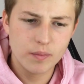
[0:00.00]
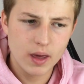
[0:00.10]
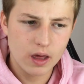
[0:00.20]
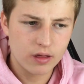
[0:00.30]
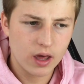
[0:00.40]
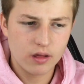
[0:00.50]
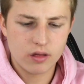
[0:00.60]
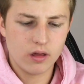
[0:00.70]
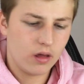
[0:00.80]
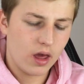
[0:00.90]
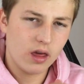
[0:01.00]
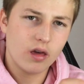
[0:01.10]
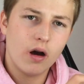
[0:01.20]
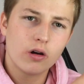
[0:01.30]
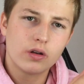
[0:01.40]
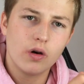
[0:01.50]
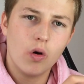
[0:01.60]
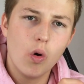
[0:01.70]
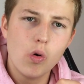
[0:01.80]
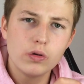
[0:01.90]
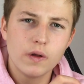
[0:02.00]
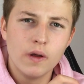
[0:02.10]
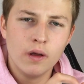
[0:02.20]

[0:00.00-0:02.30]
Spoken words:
best is that it's hard to hold.